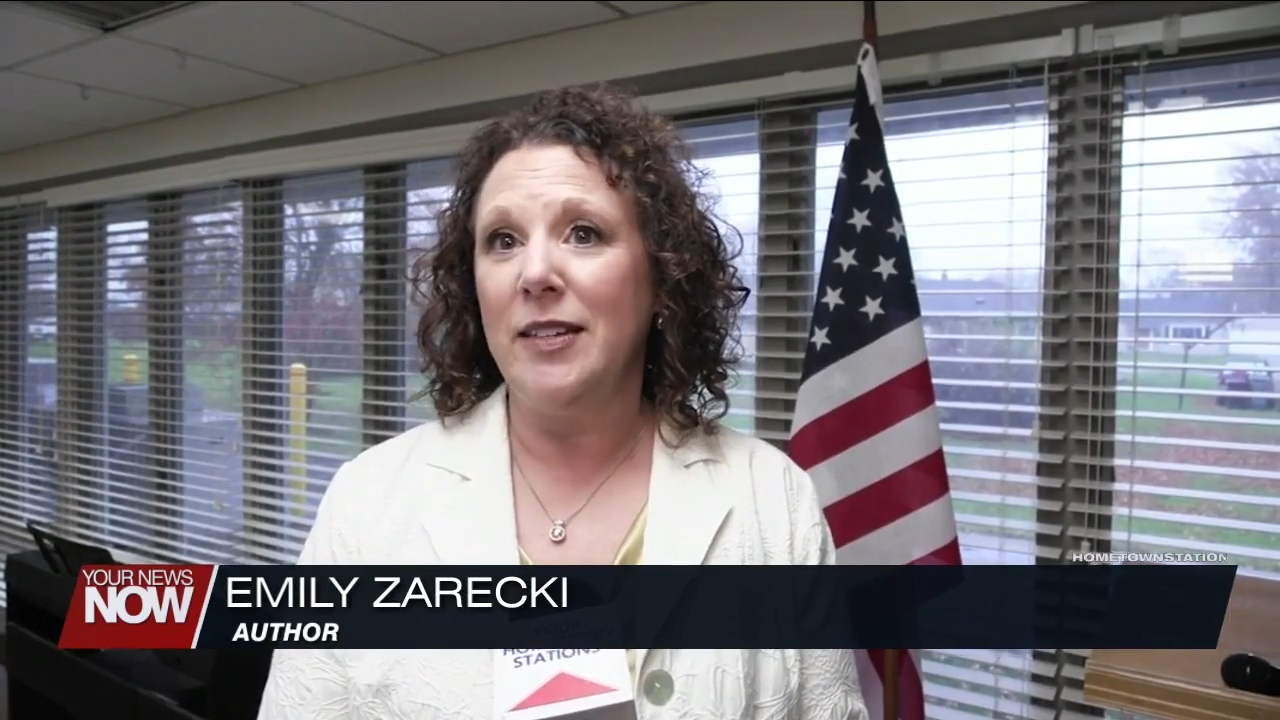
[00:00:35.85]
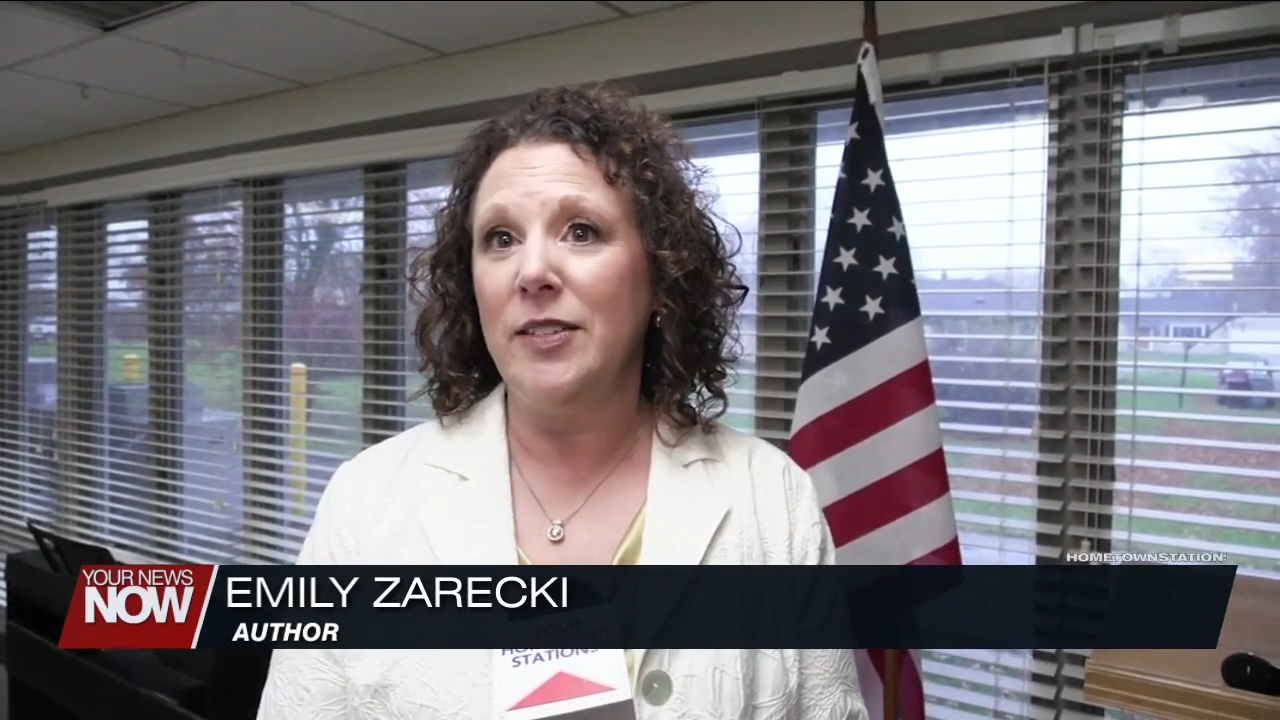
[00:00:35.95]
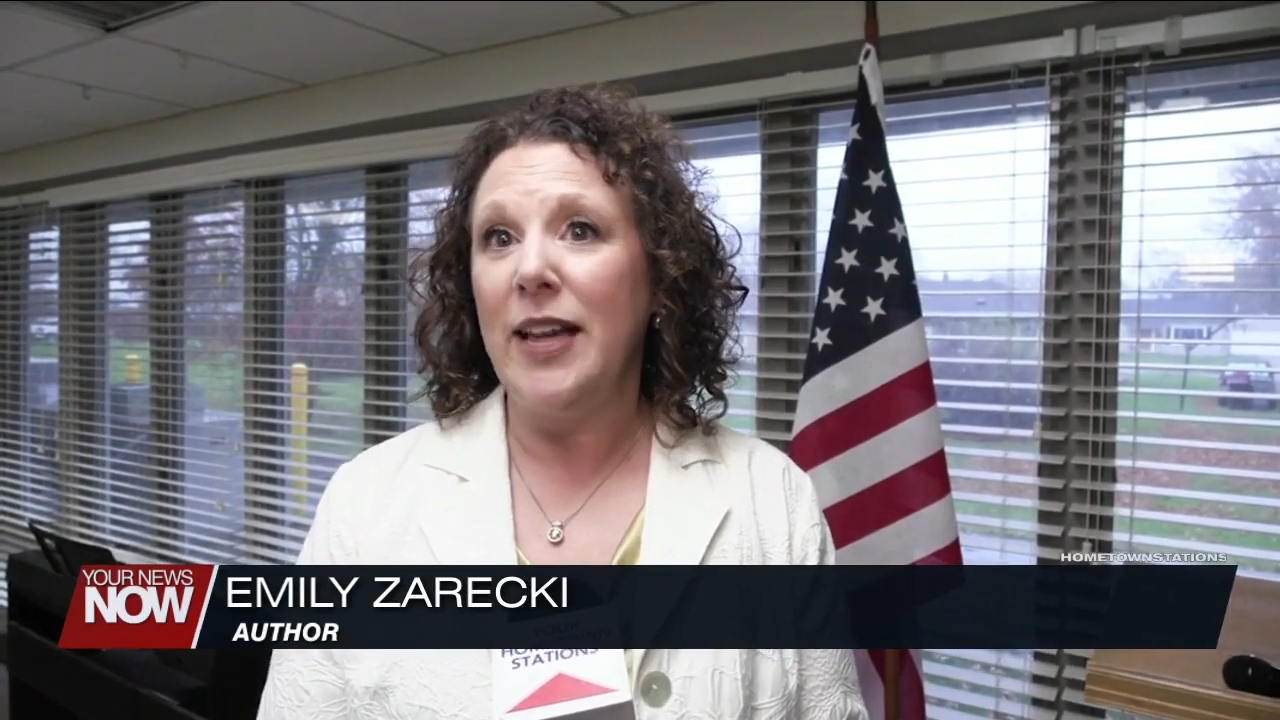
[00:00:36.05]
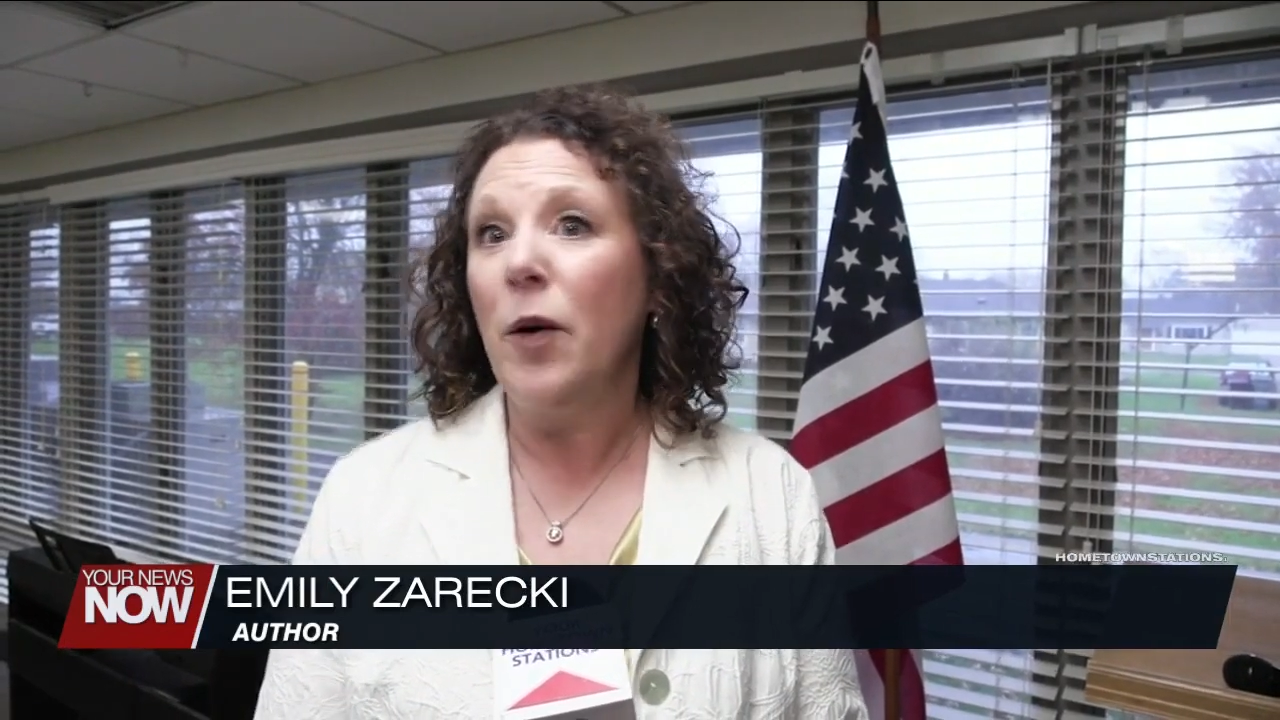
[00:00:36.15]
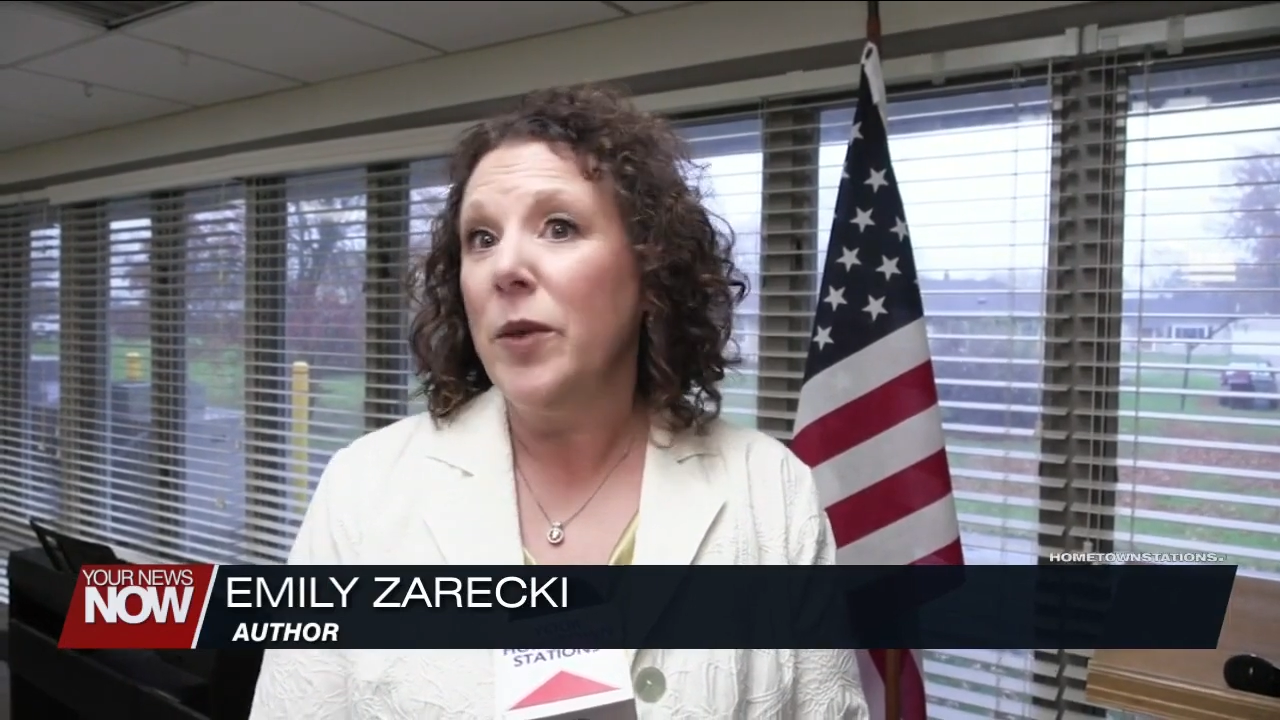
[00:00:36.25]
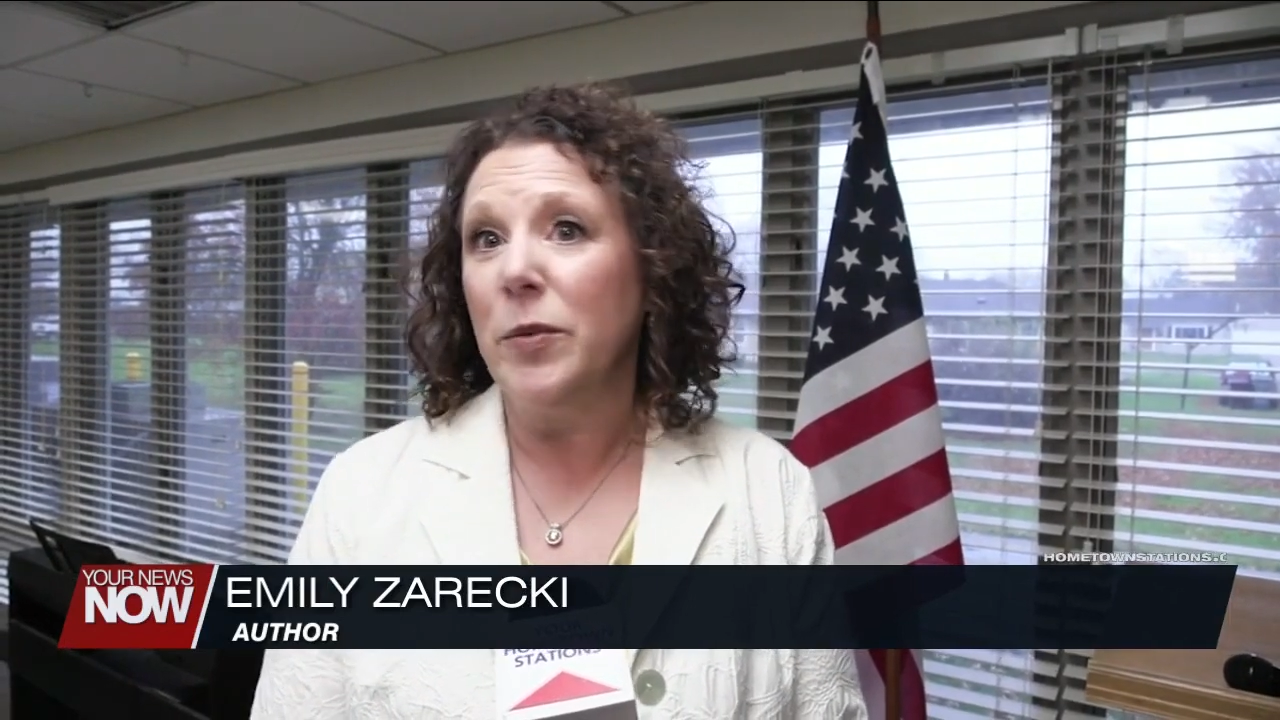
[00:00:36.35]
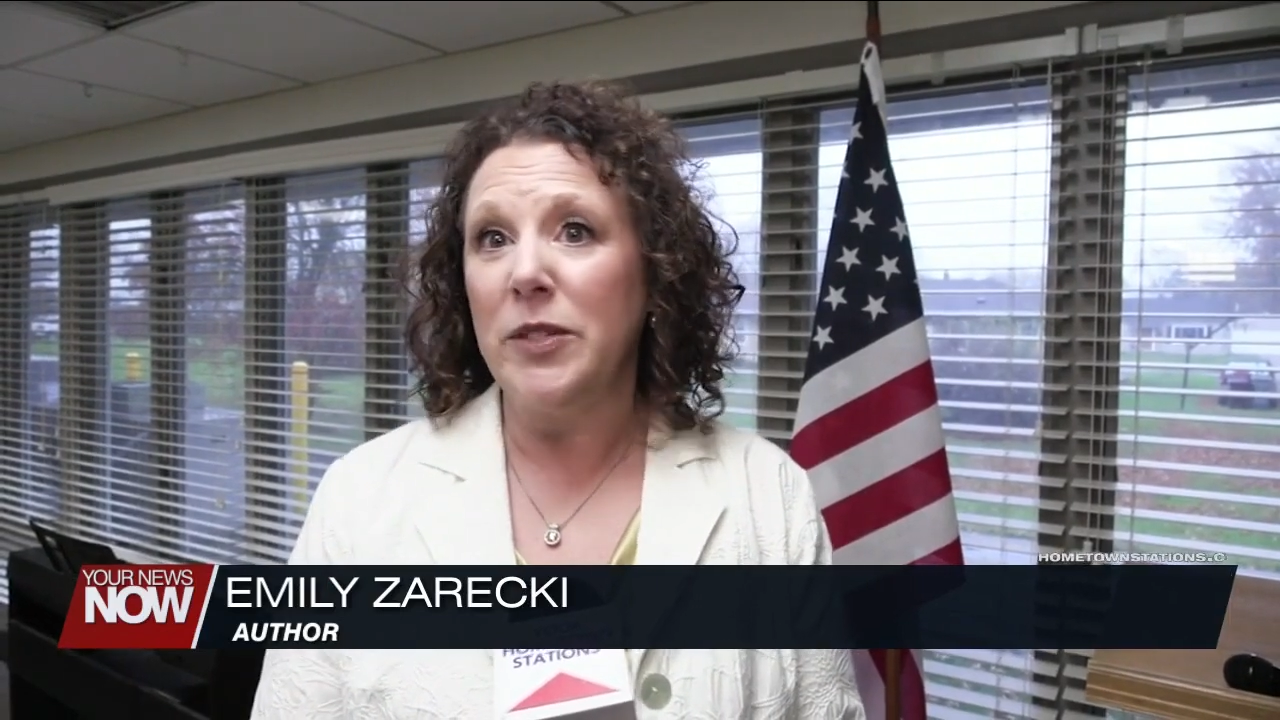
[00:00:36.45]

is how we